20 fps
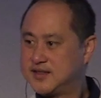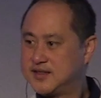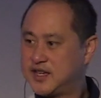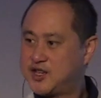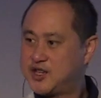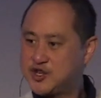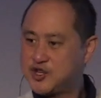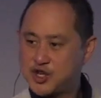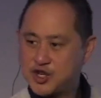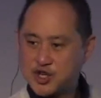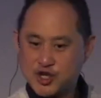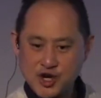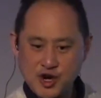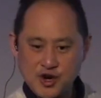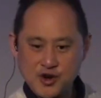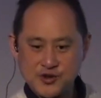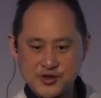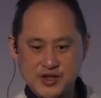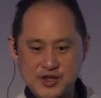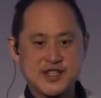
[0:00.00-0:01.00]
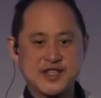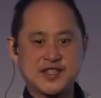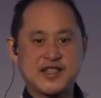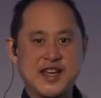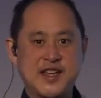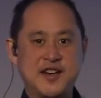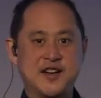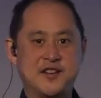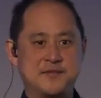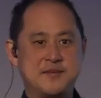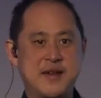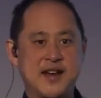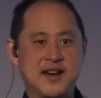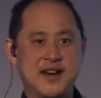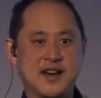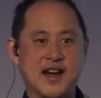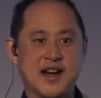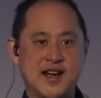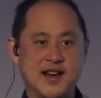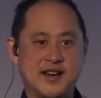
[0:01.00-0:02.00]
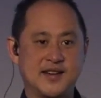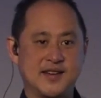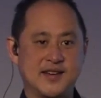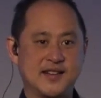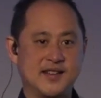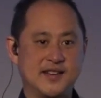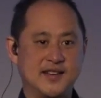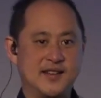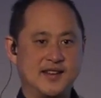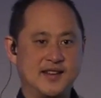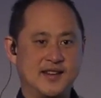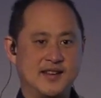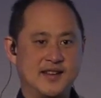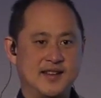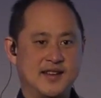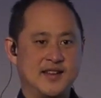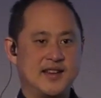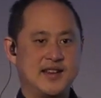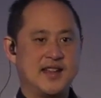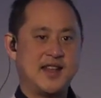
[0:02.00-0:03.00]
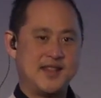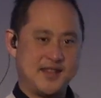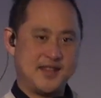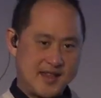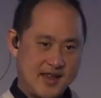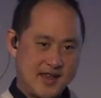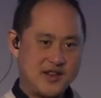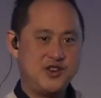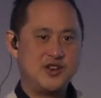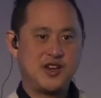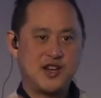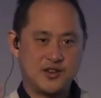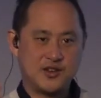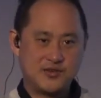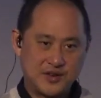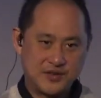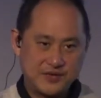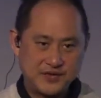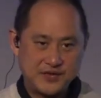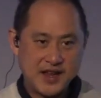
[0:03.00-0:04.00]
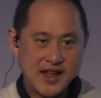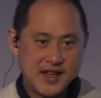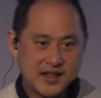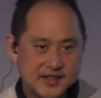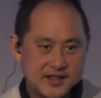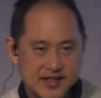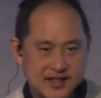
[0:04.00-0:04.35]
show the state of mankind, and then you can reflect and